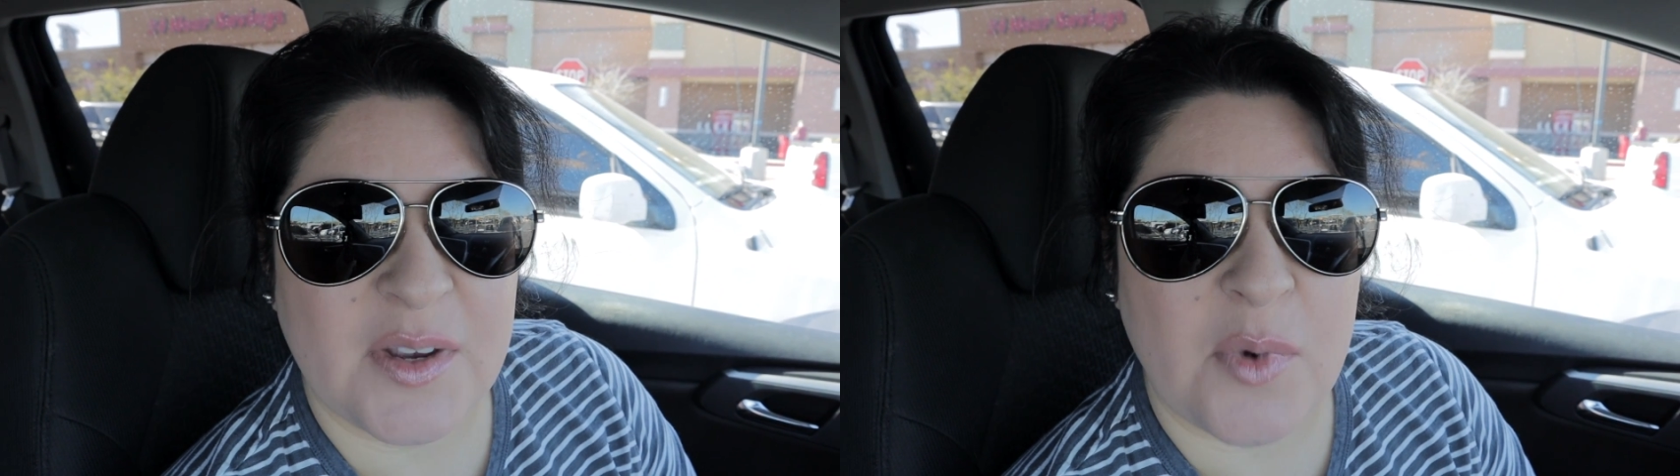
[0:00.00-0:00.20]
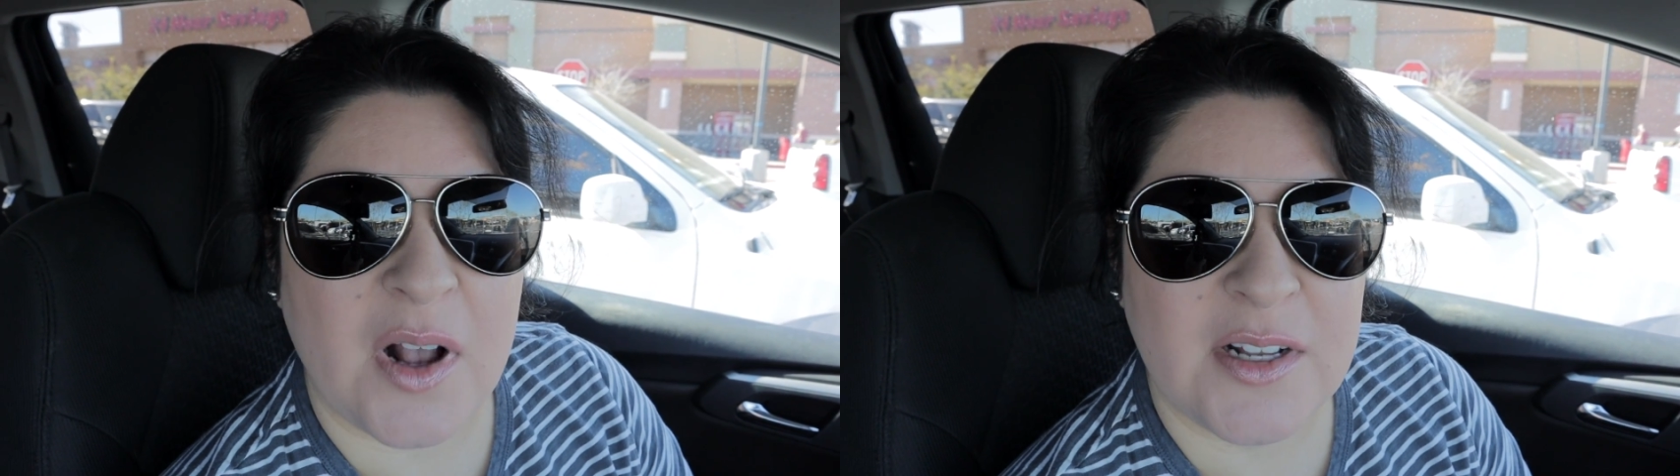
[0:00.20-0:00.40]

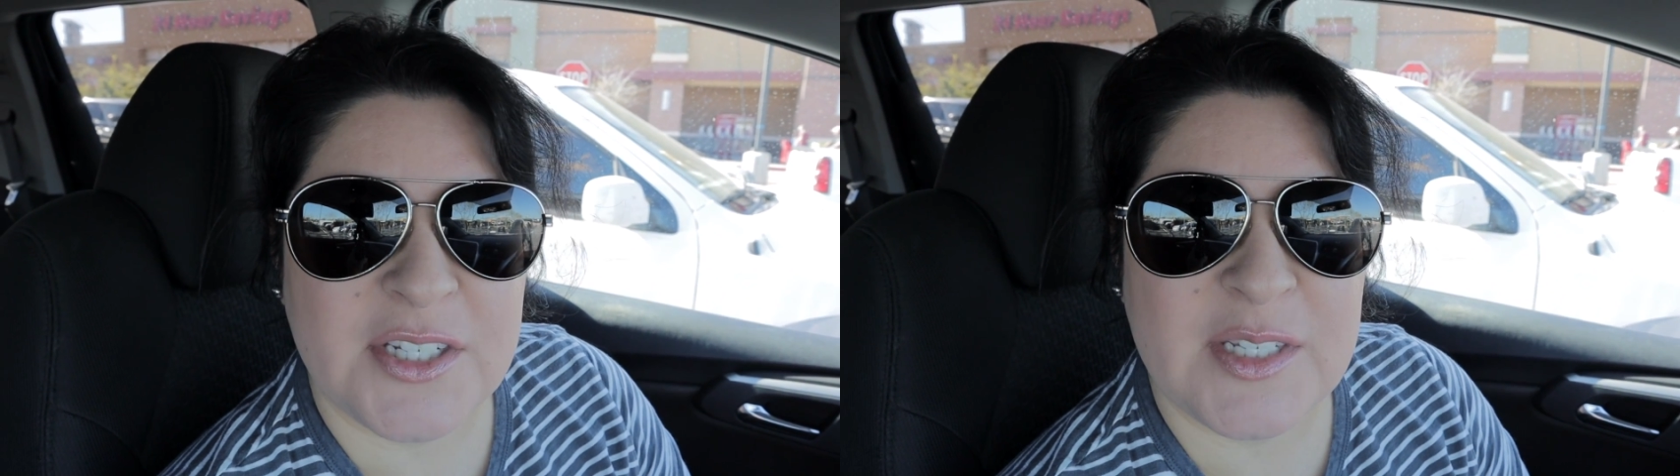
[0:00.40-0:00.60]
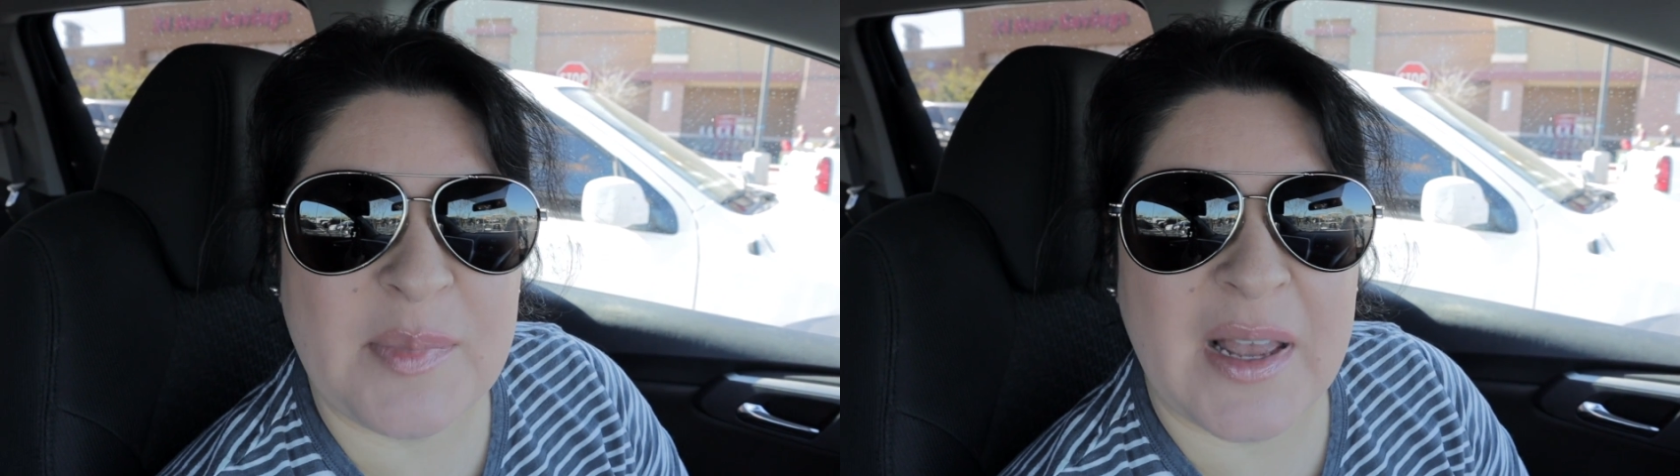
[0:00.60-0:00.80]
while
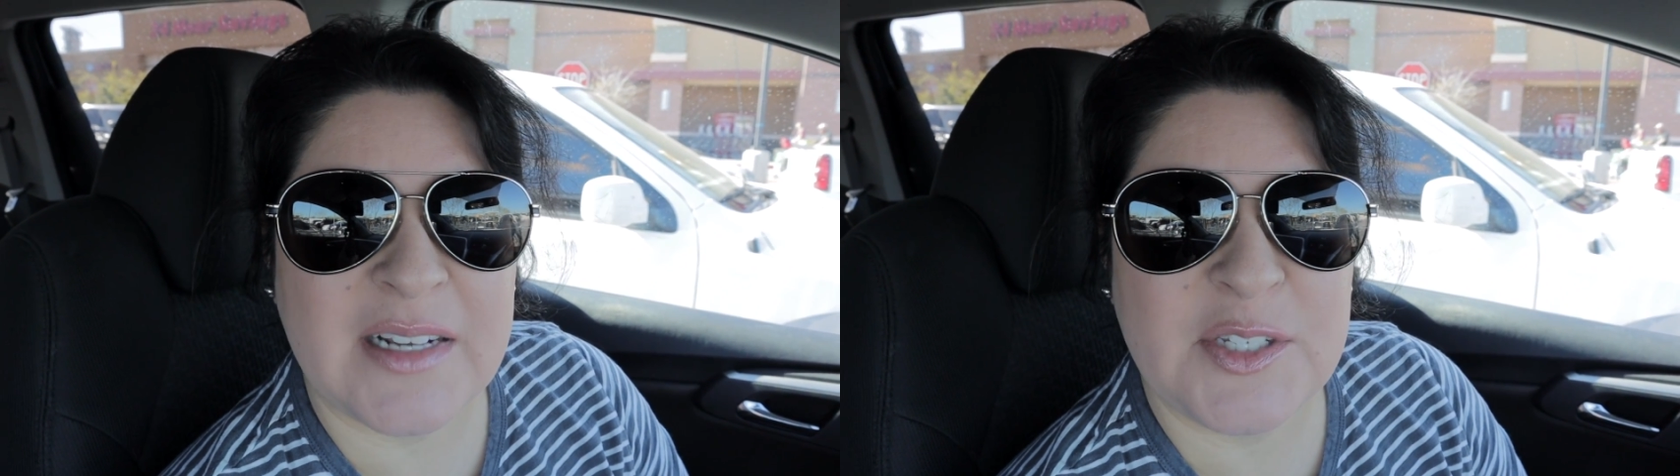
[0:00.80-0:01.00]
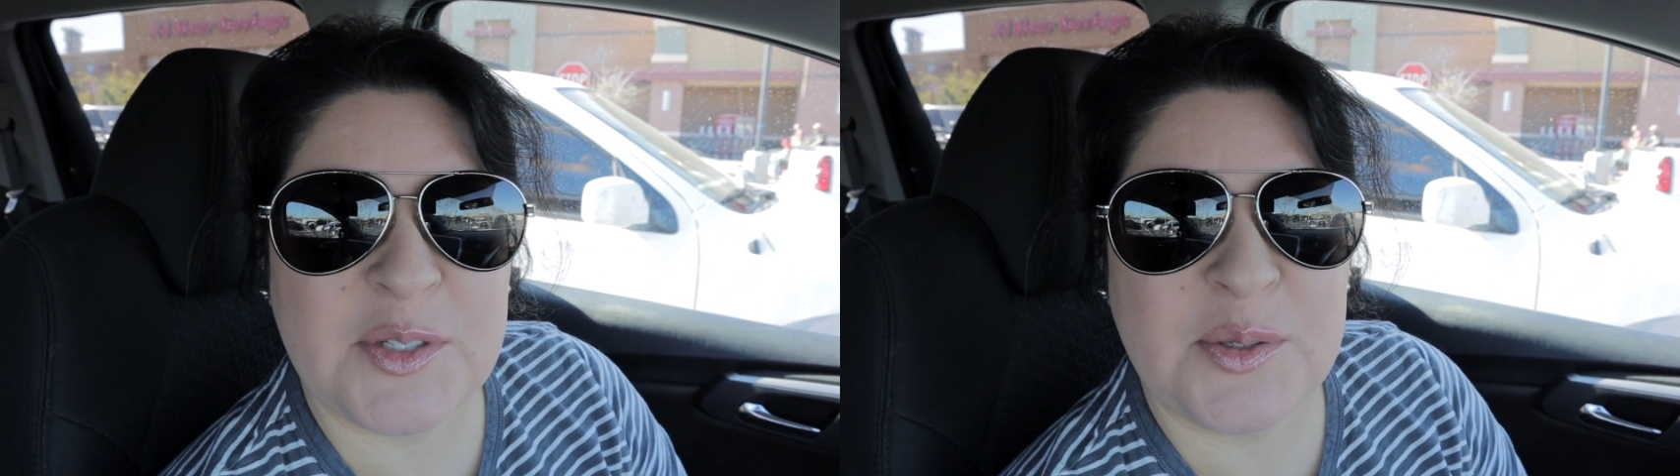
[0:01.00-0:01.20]
she's
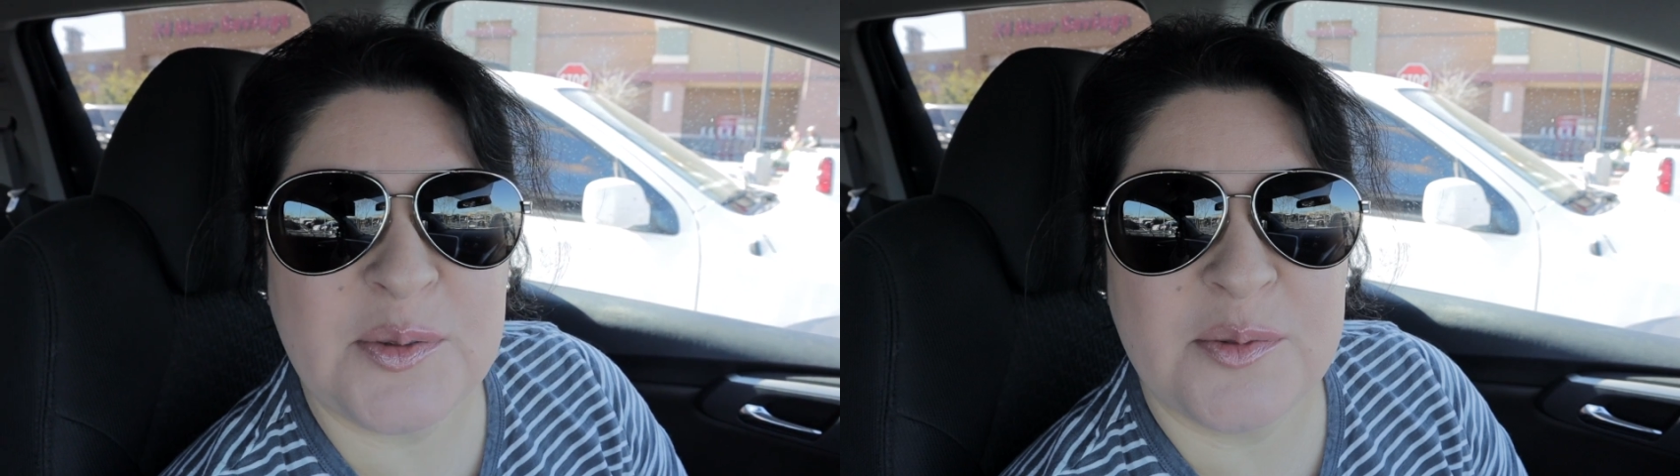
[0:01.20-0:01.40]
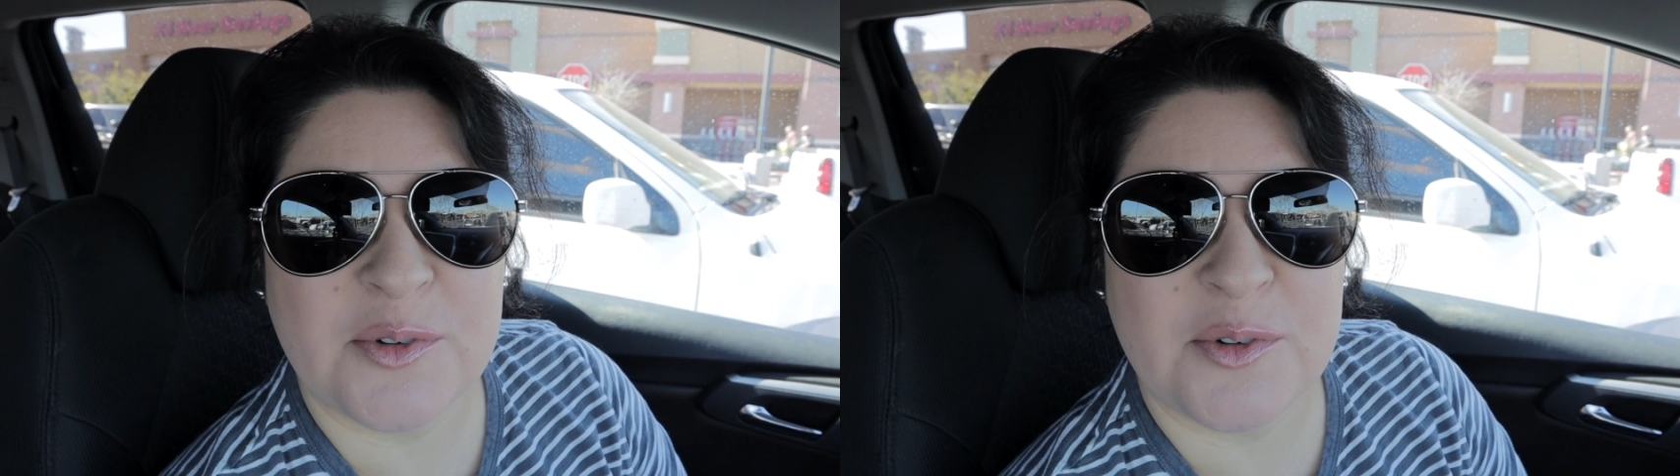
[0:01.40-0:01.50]
back to